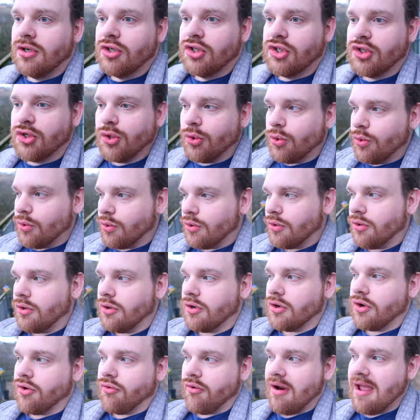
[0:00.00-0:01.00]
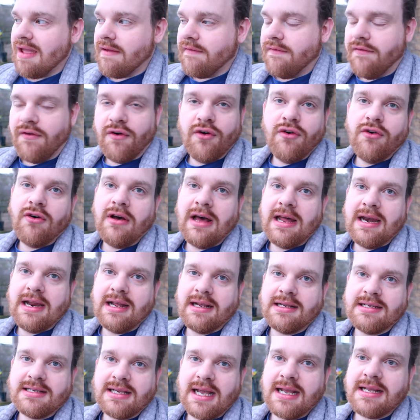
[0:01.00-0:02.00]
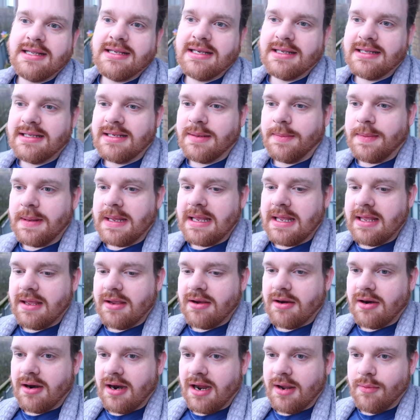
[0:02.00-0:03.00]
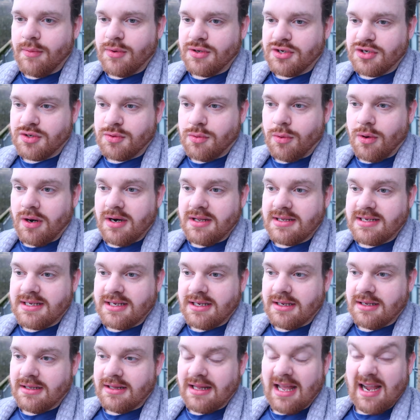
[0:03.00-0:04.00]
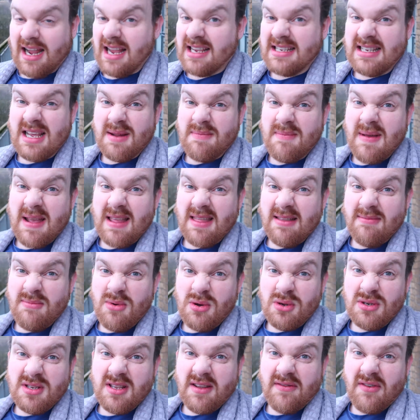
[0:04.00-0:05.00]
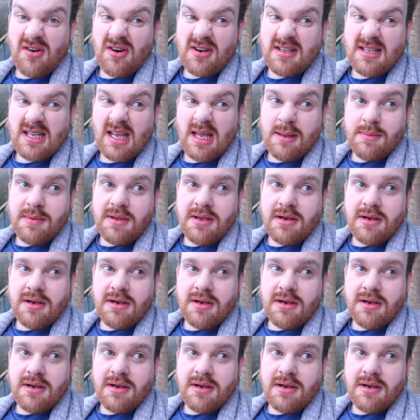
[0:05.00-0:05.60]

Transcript: so grateful and excited to be here, and we just wanted to, like I said, make the most of our time